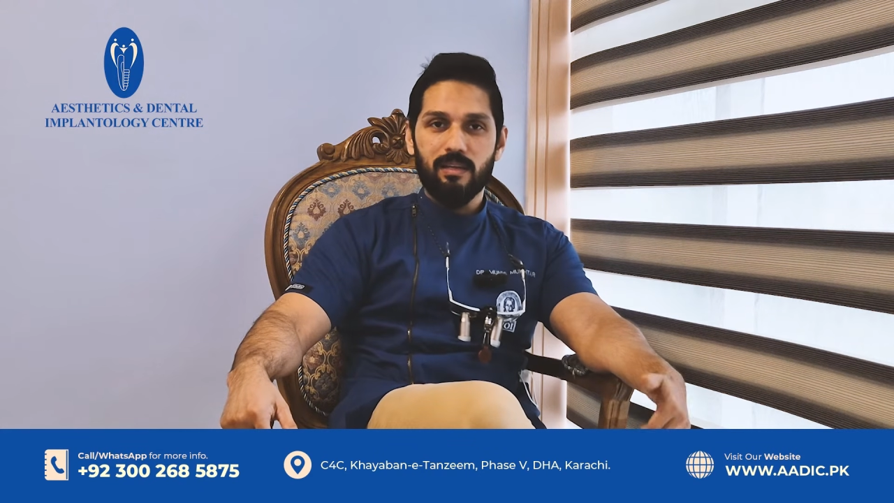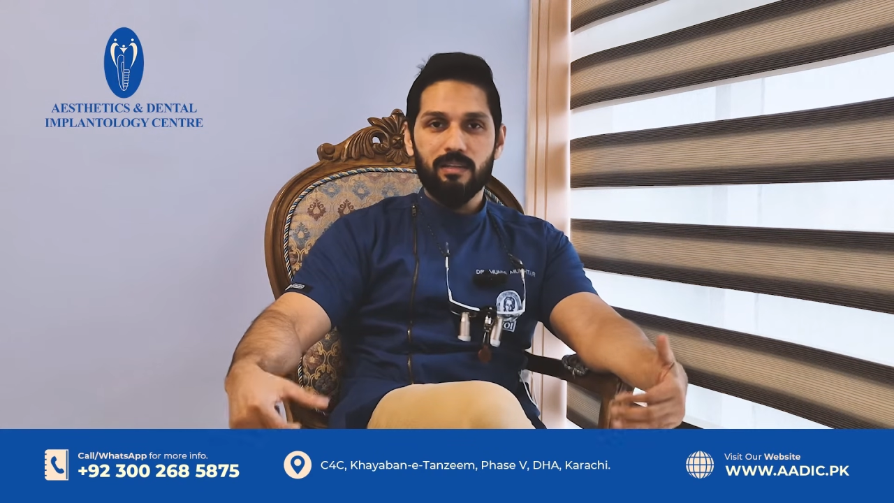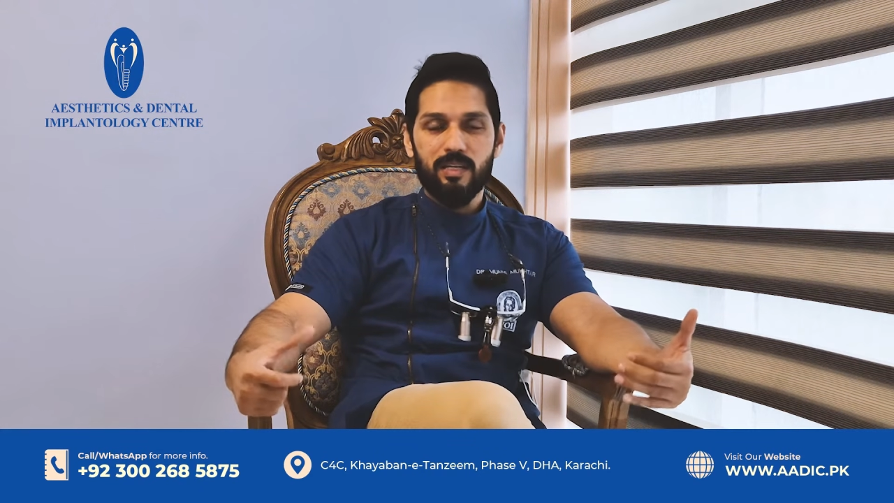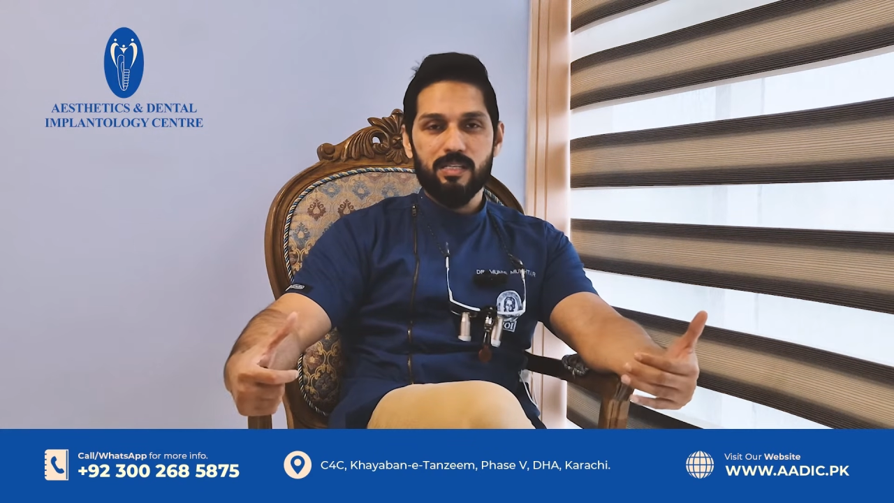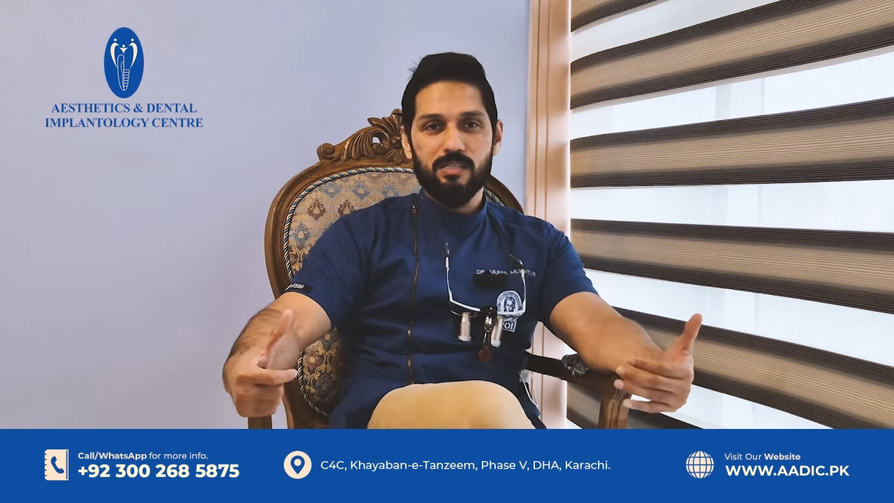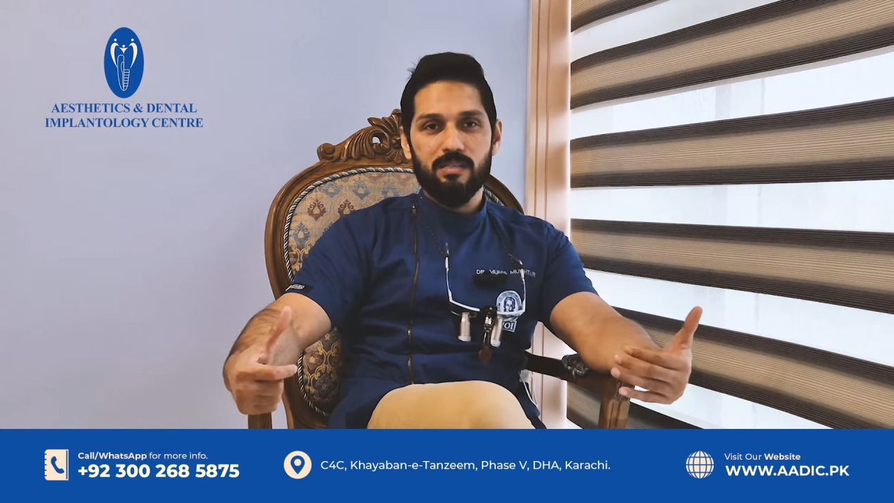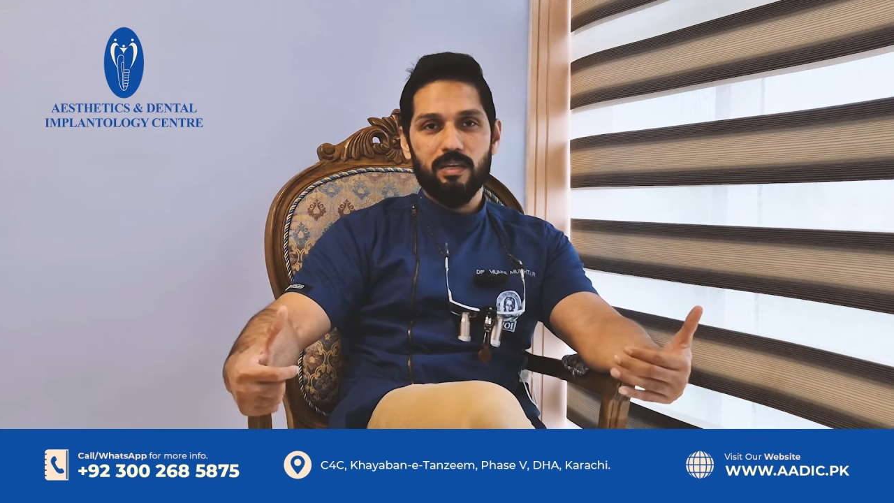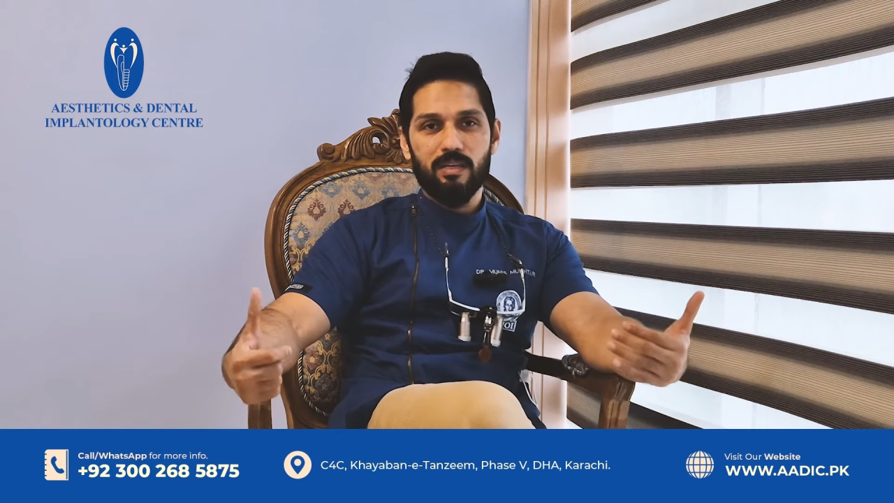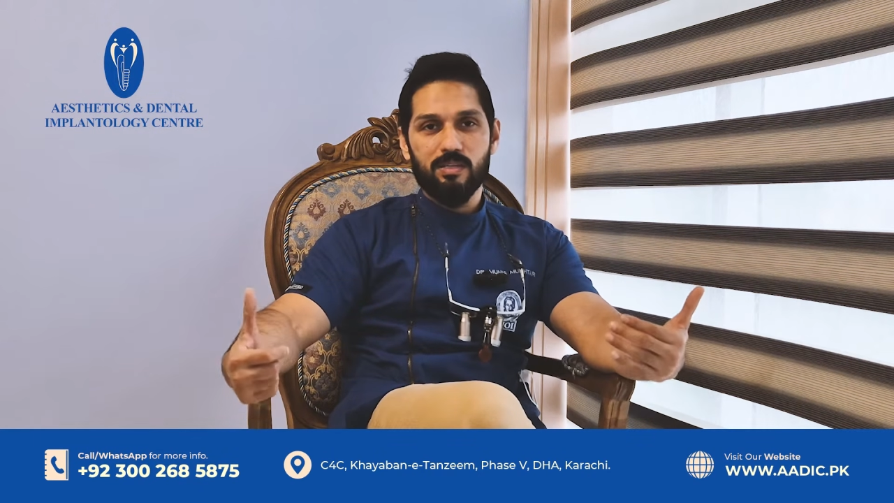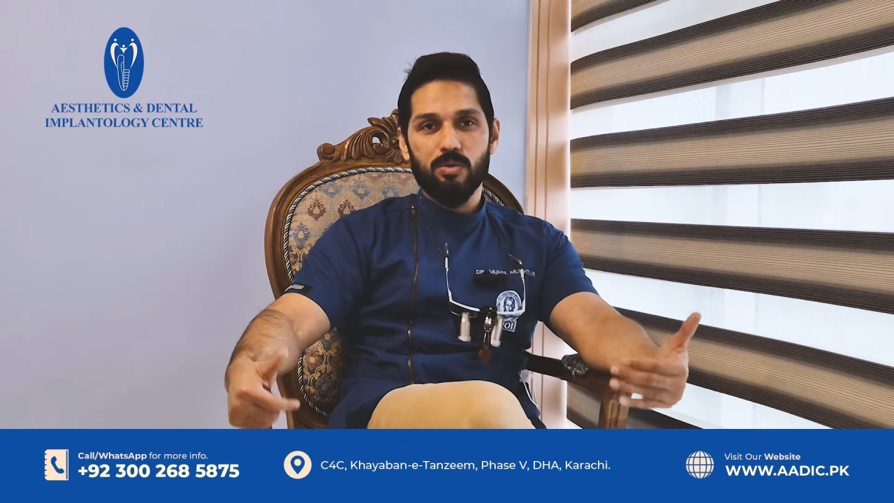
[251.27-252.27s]
That
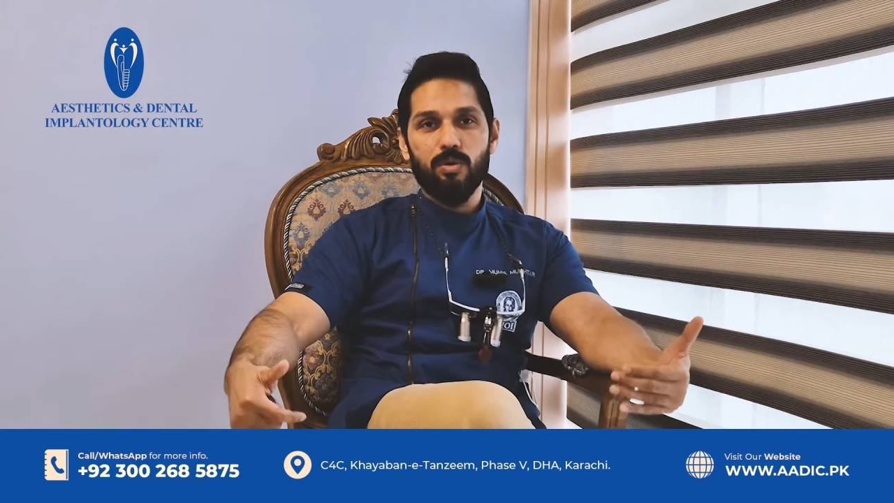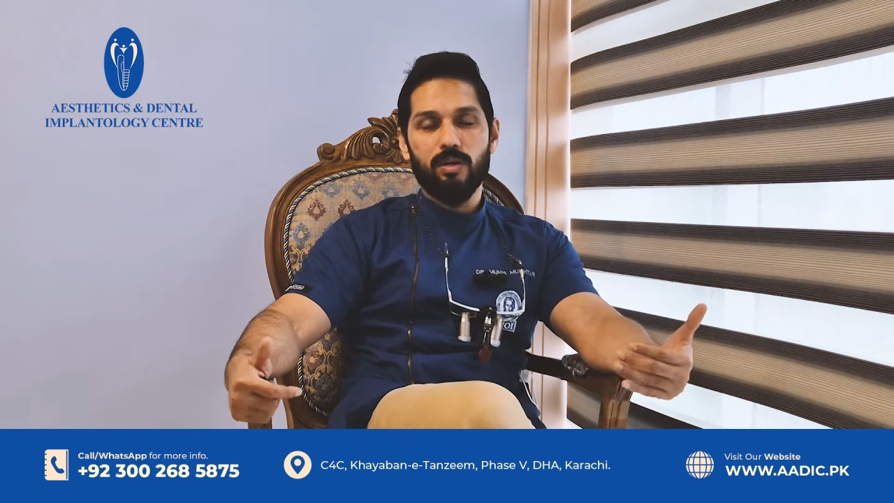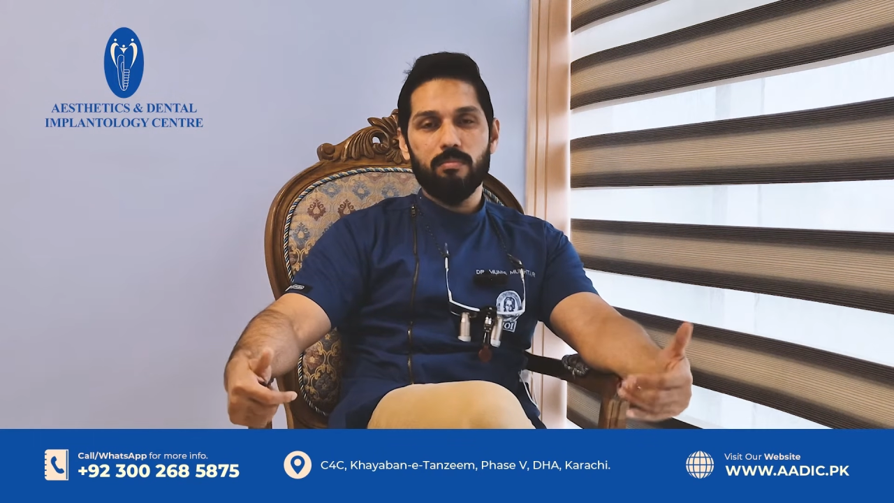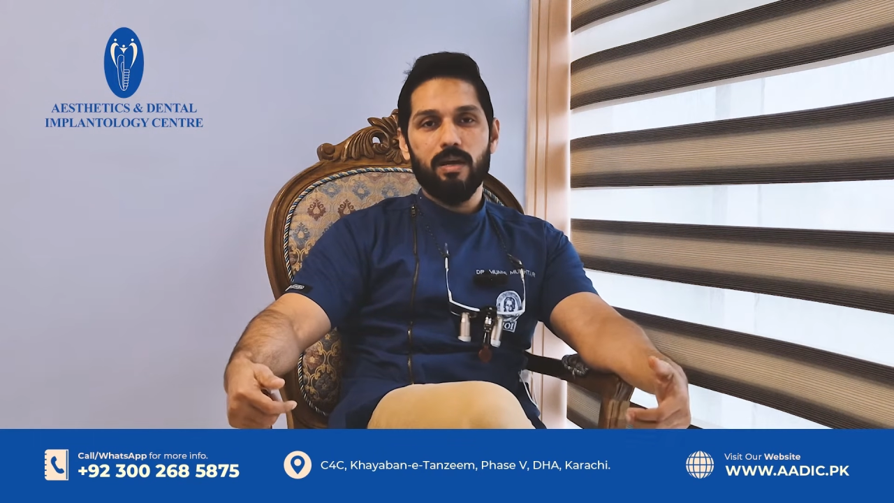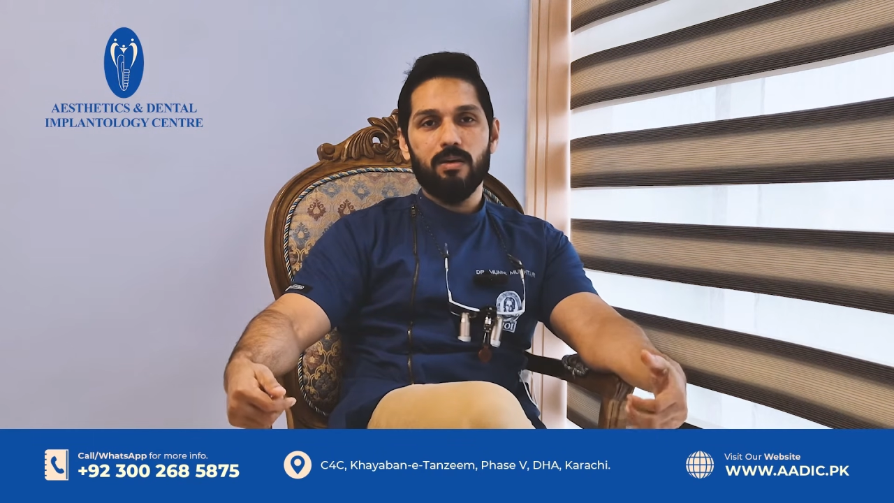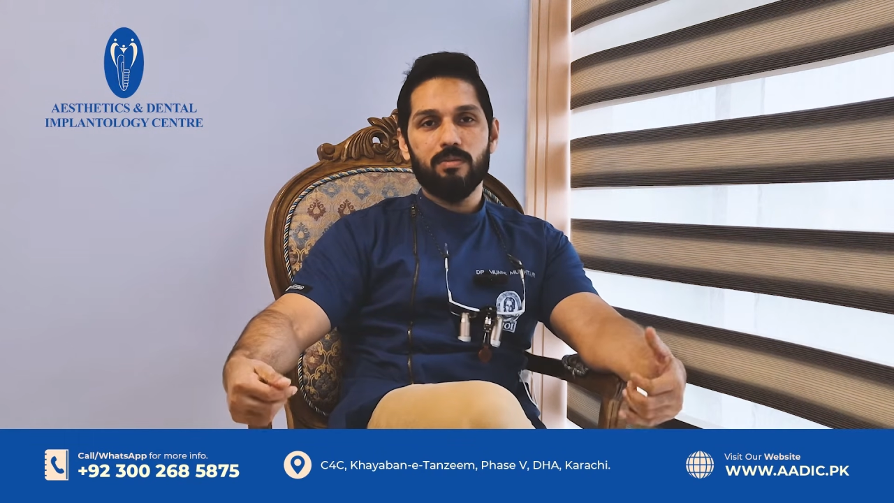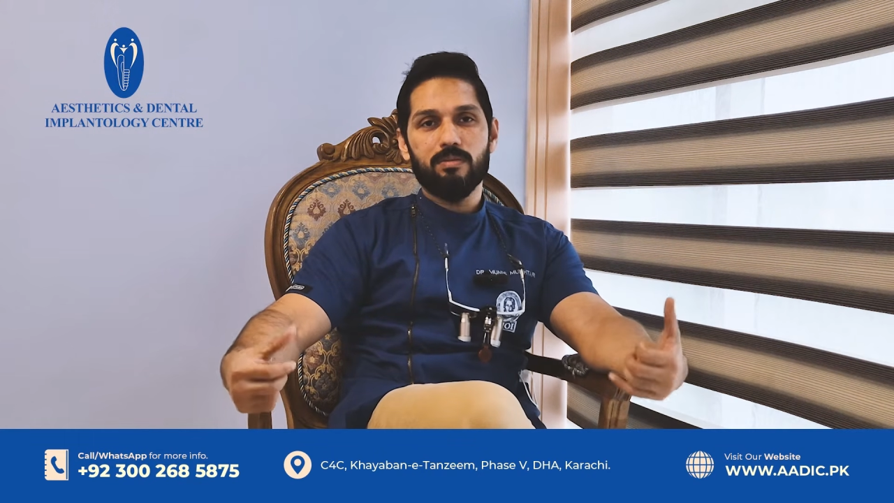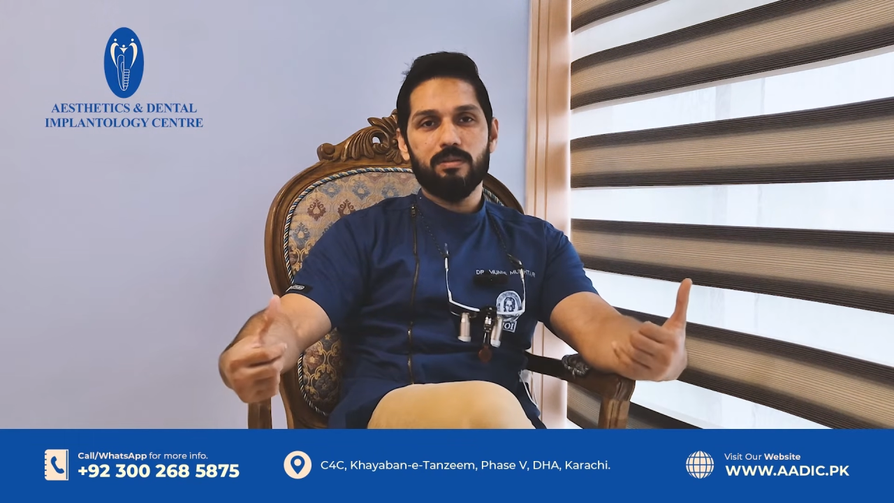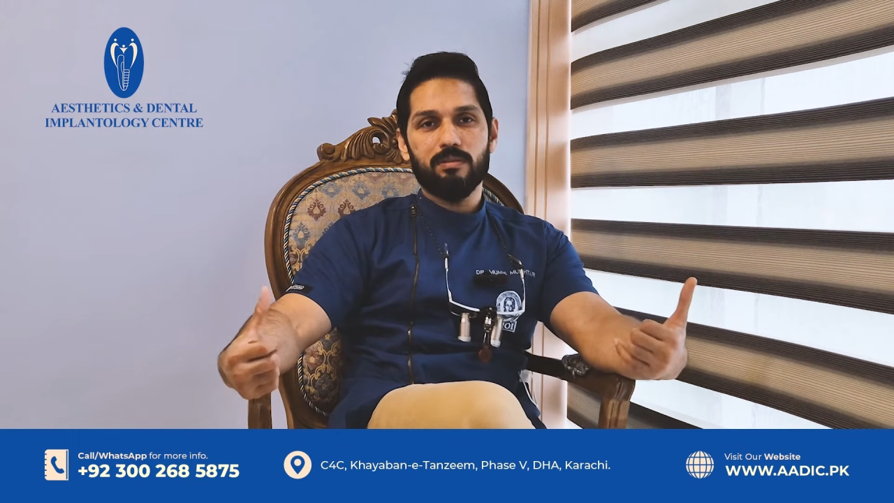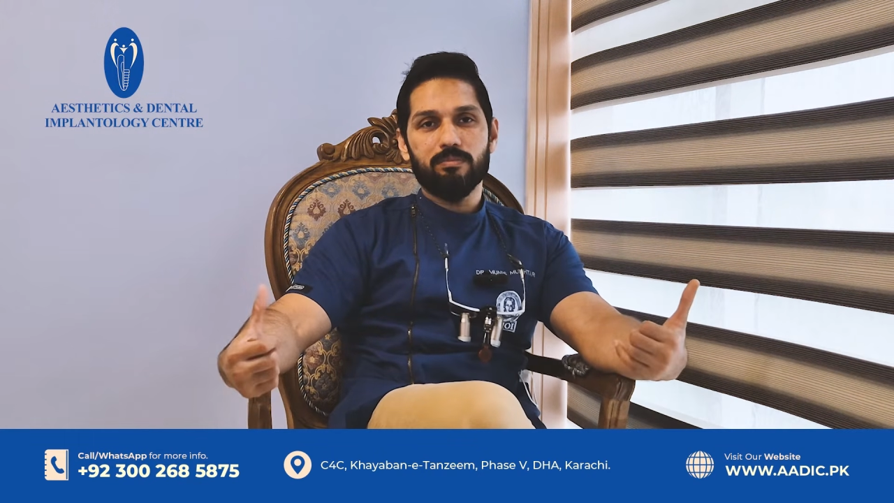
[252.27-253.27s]
is all about